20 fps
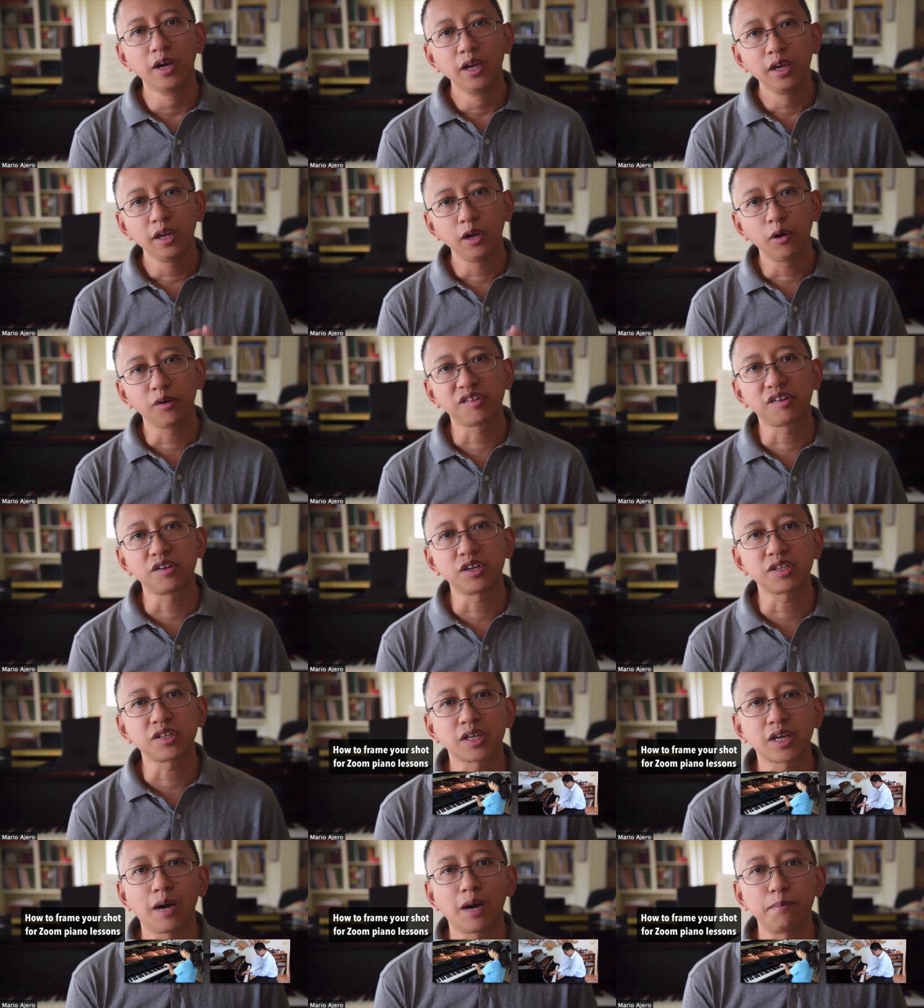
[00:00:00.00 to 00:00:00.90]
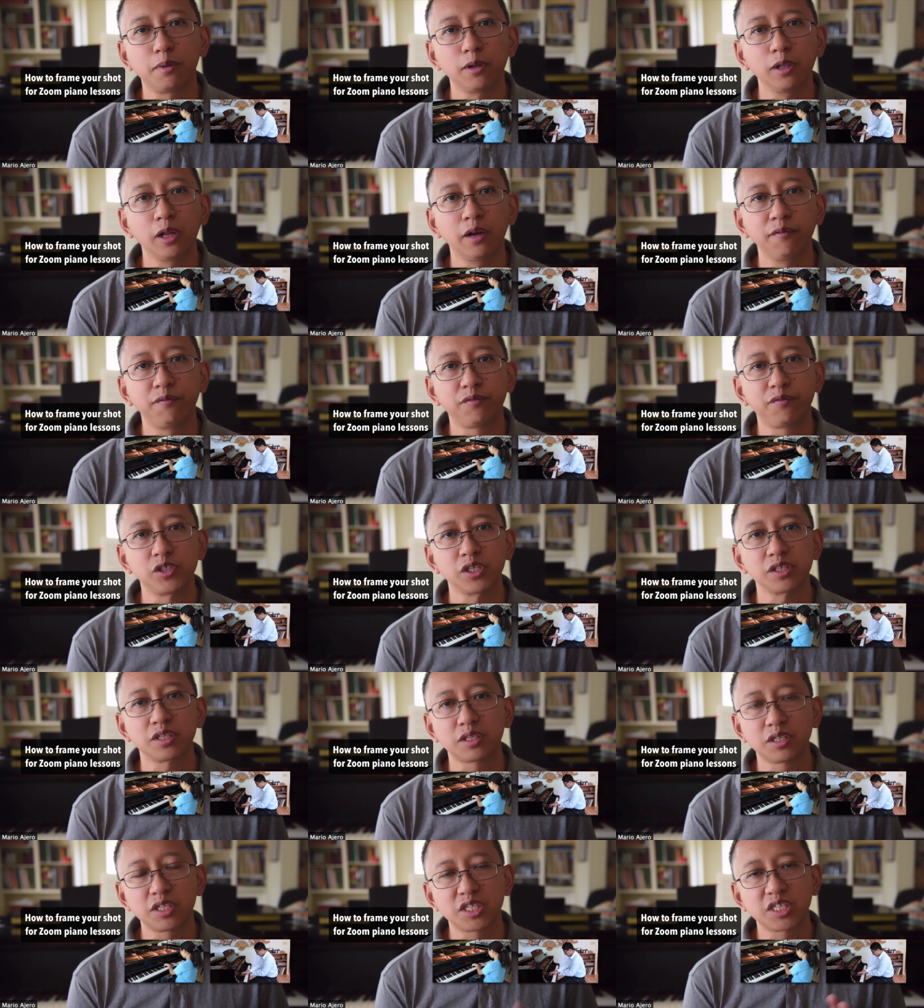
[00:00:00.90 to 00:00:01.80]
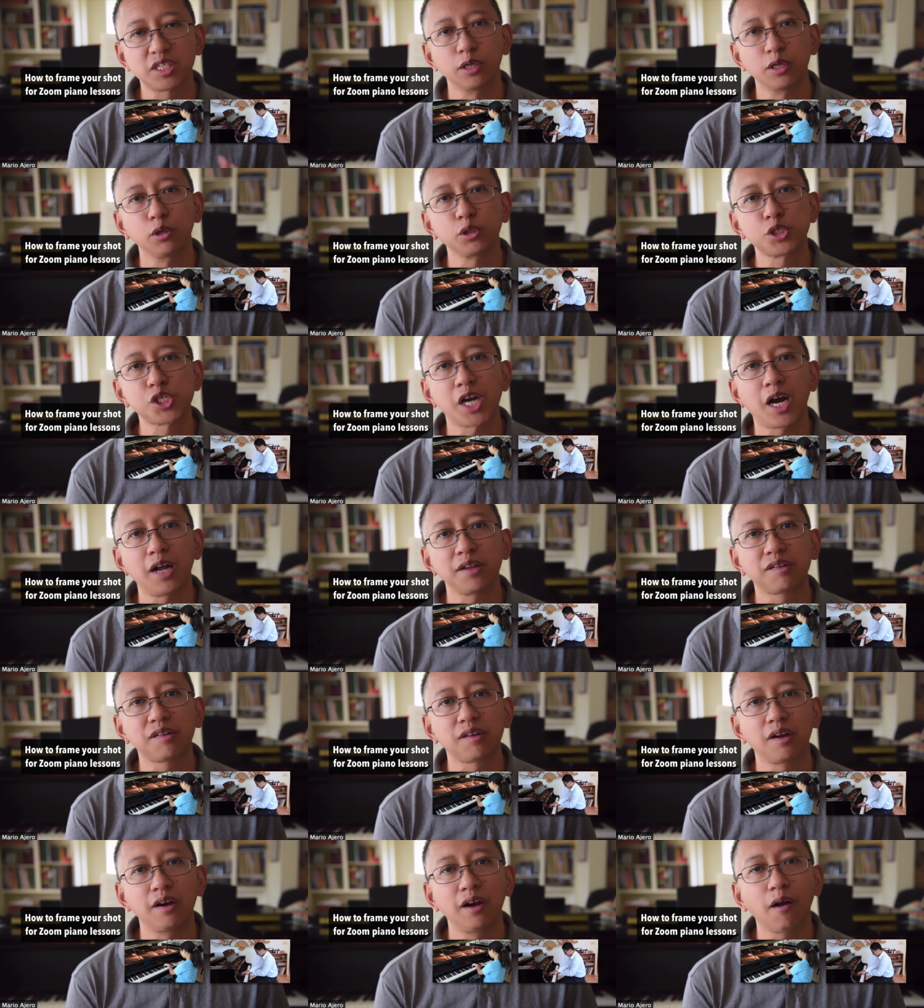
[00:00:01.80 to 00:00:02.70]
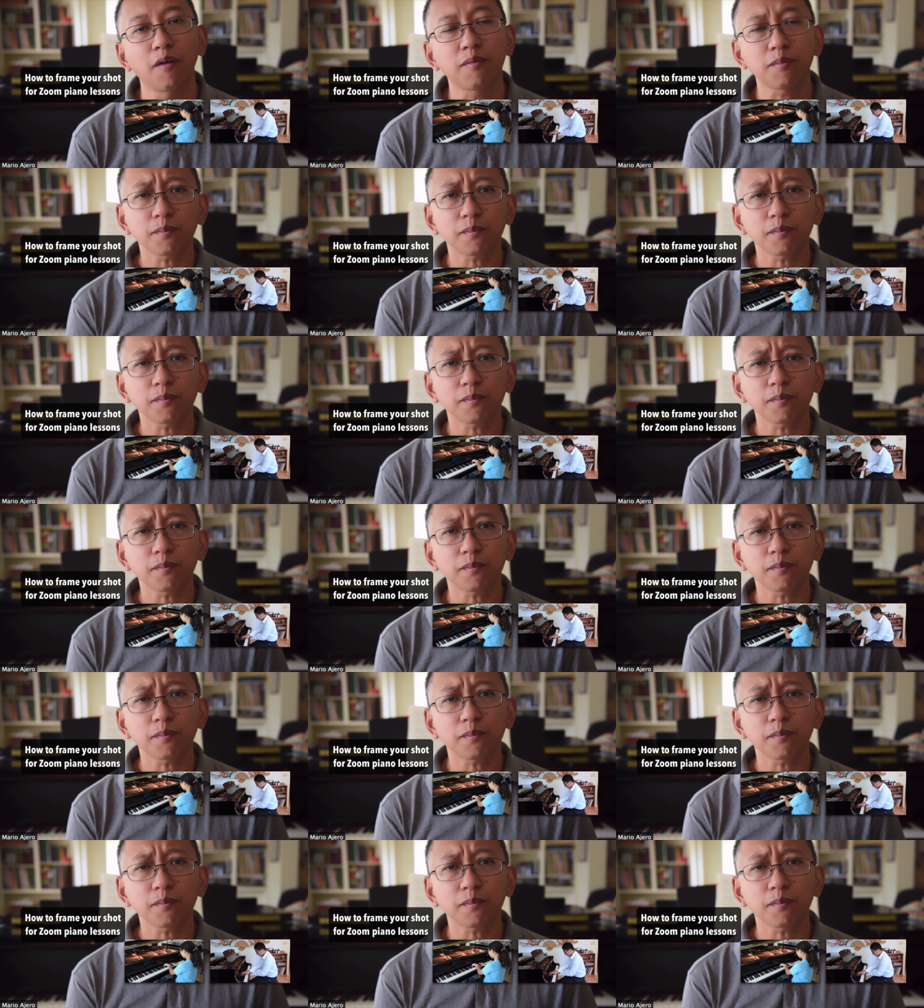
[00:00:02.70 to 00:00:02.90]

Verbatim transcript: Here's just a couple of just still shots of, uh,